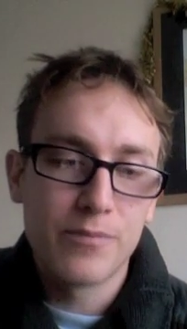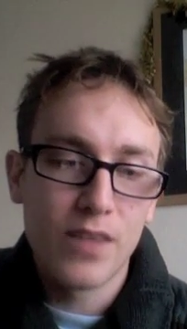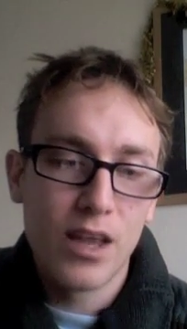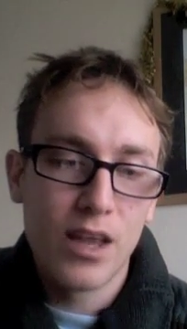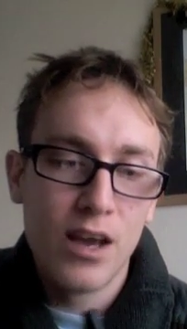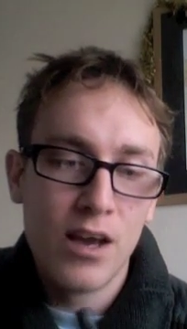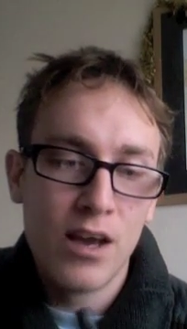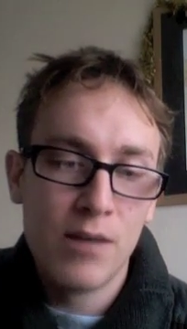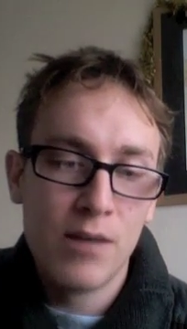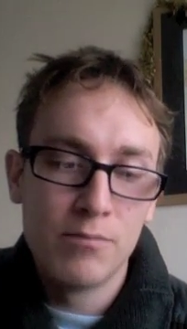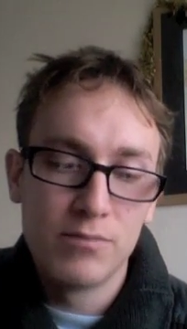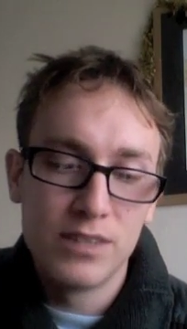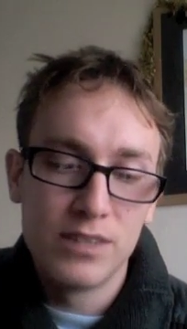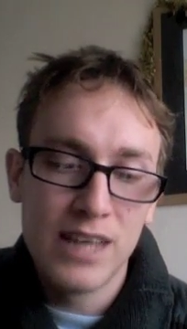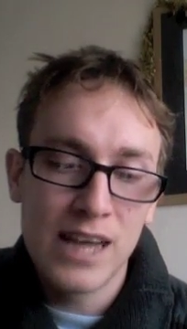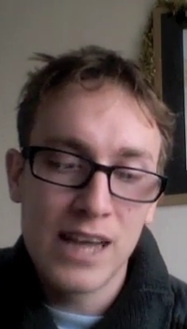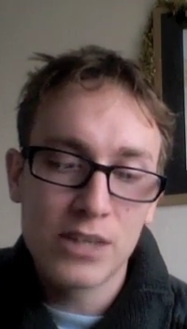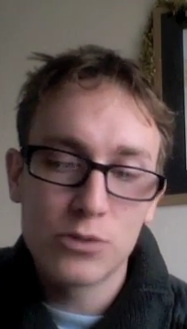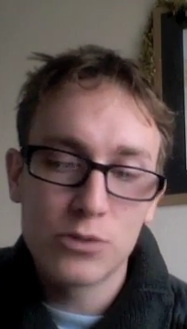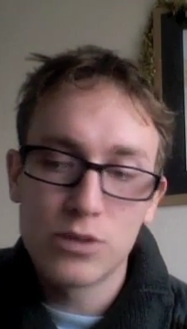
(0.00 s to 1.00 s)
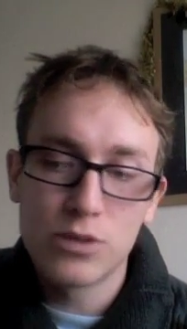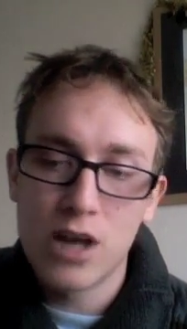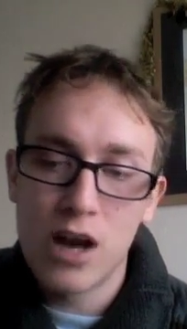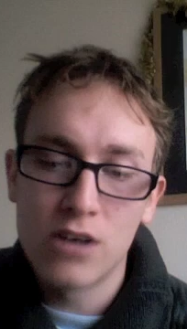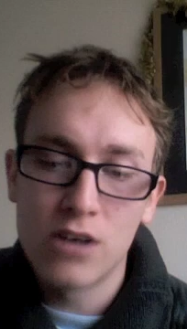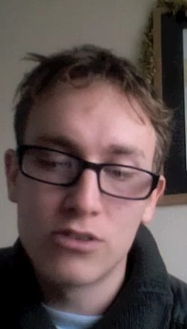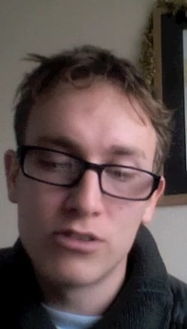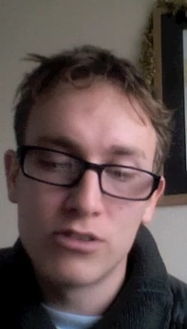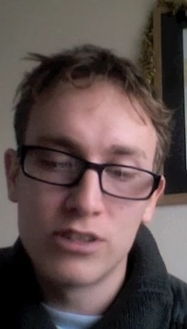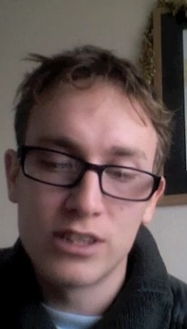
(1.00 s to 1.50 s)
The actual
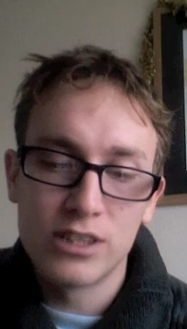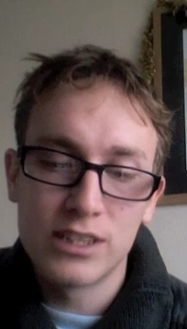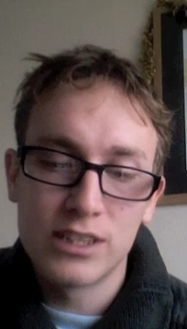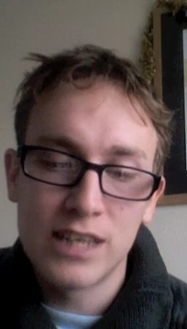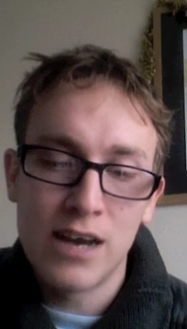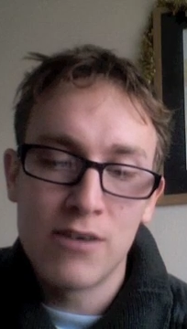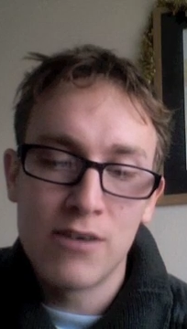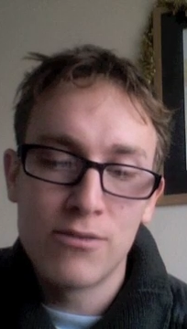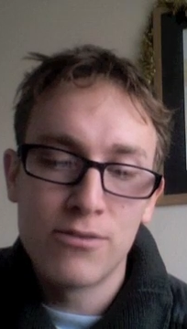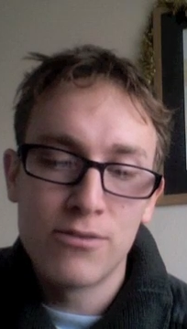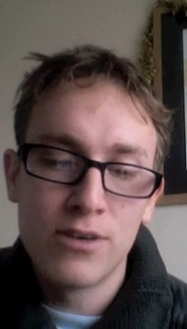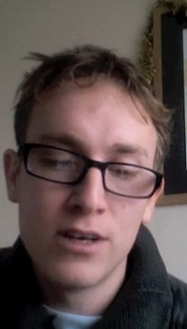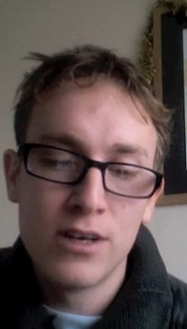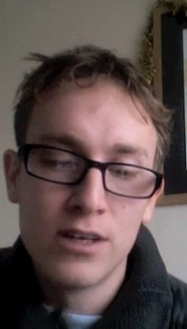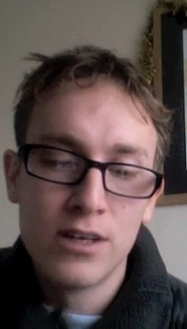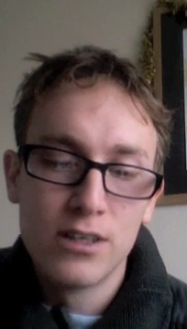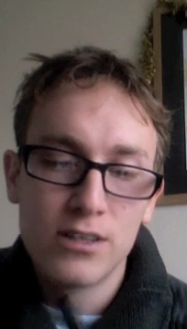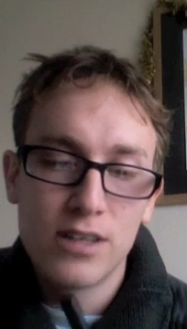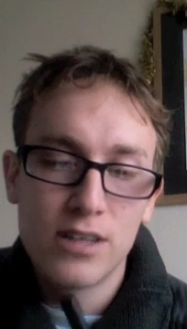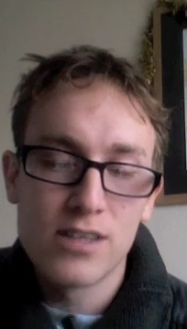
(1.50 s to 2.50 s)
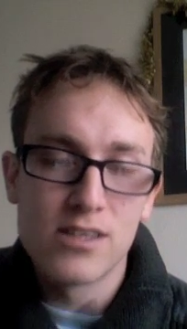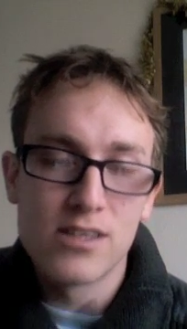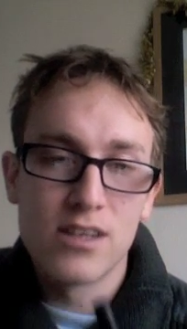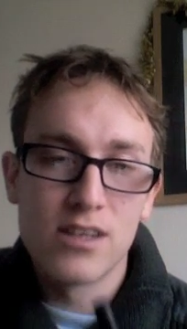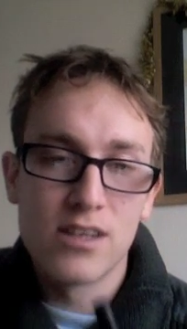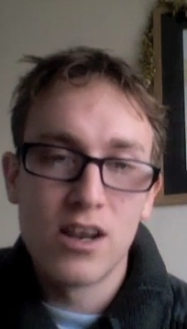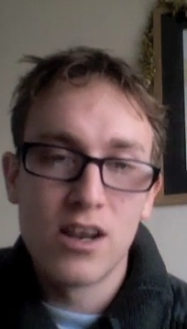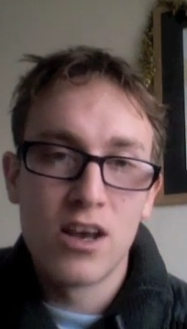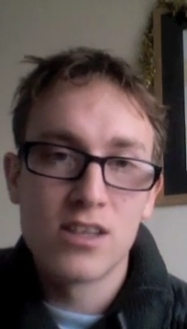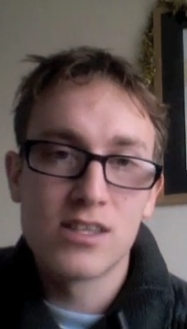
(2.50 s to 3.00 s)
cartridge itself doesn't
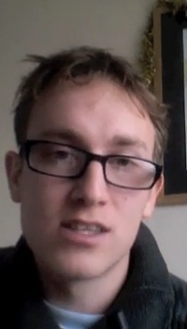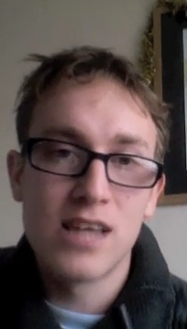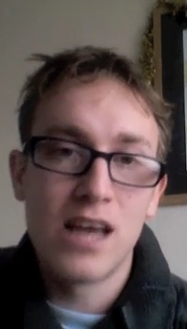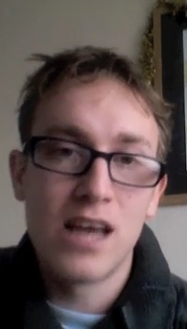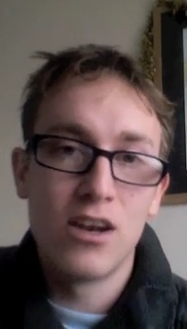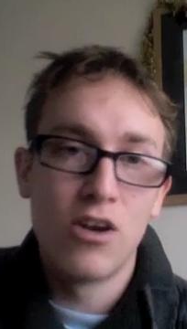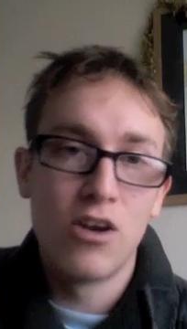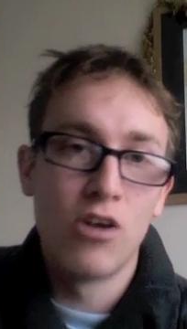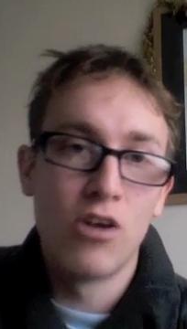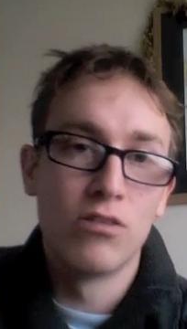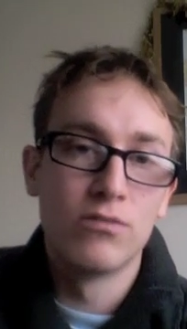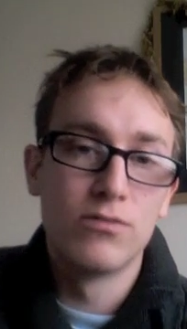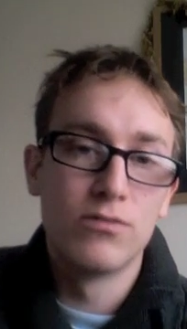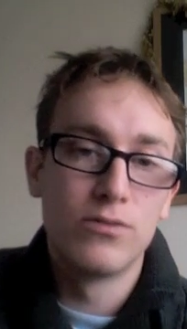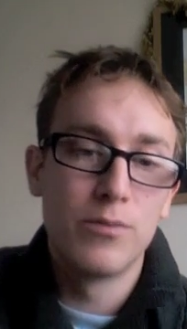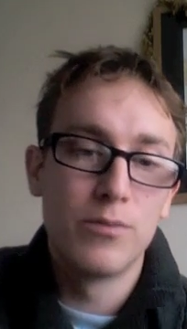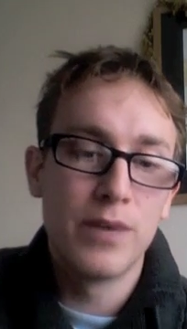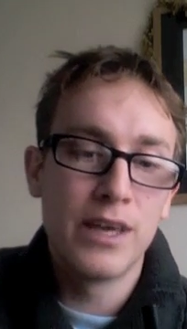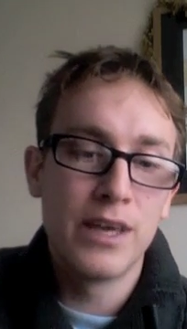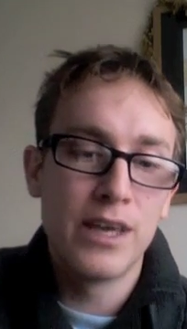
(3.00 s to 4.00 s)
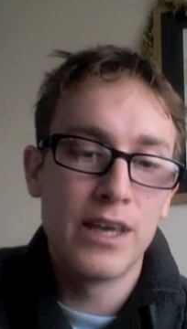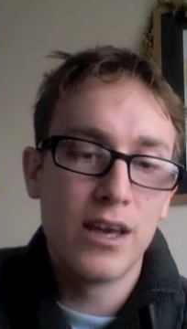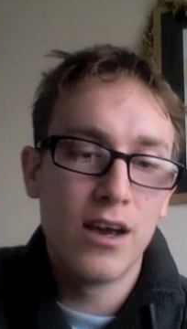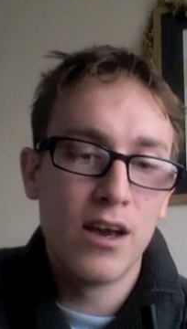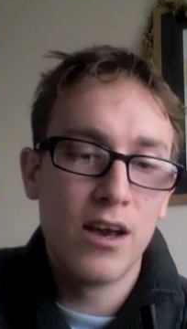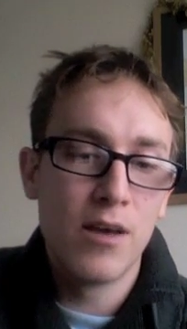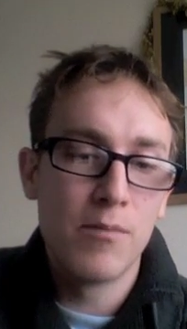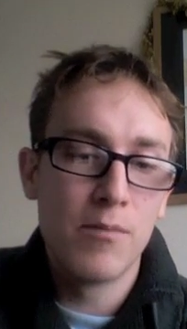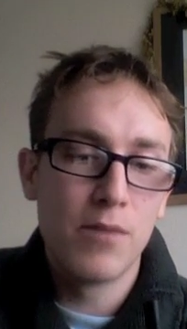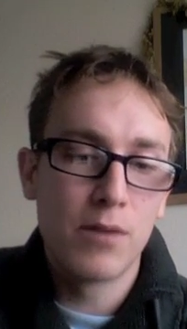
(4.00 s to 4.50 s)
last that long for me.
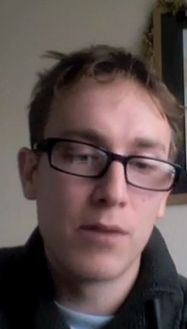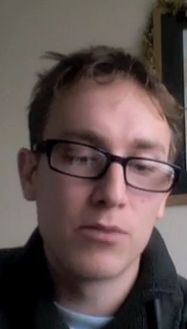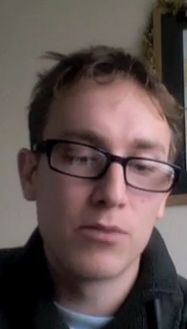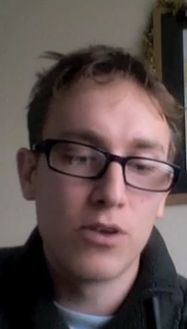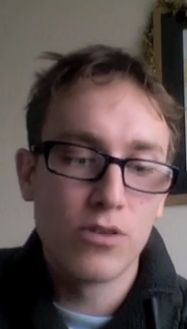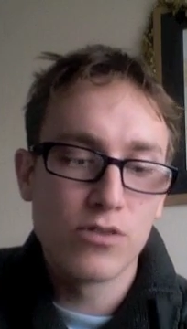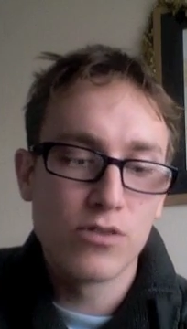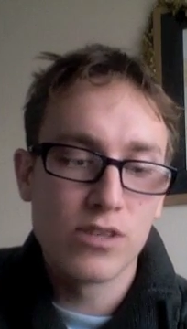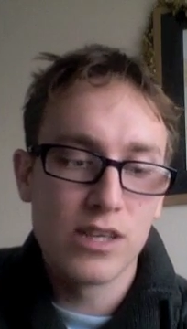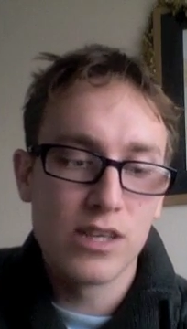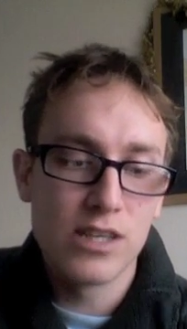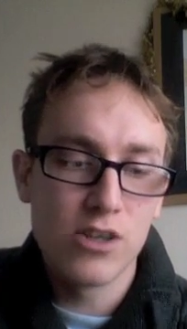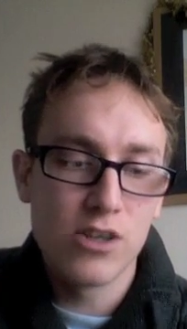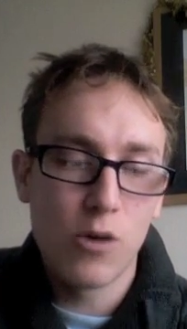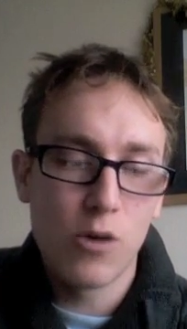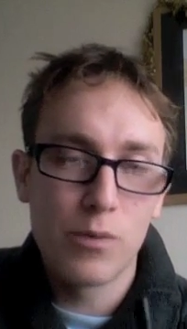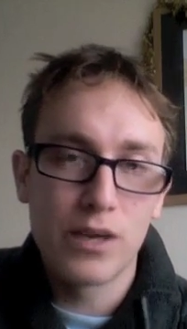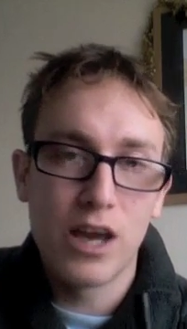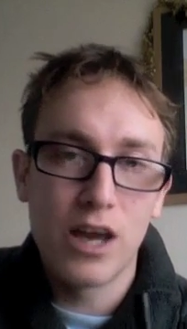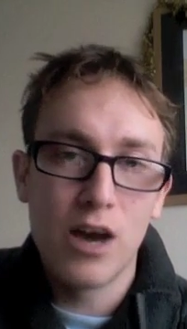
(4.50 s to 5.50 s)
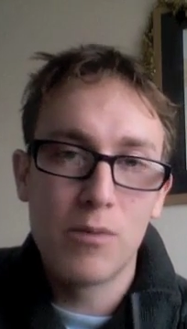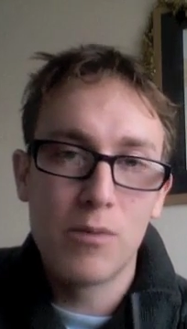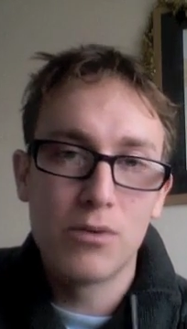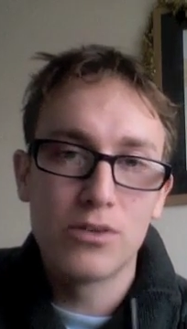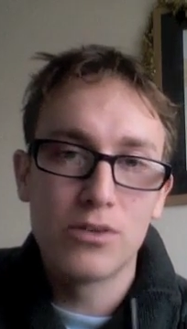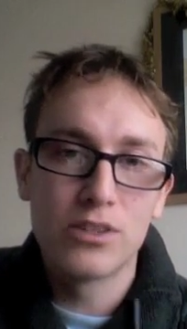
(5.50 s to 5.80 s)
I'm constantly topping it up all the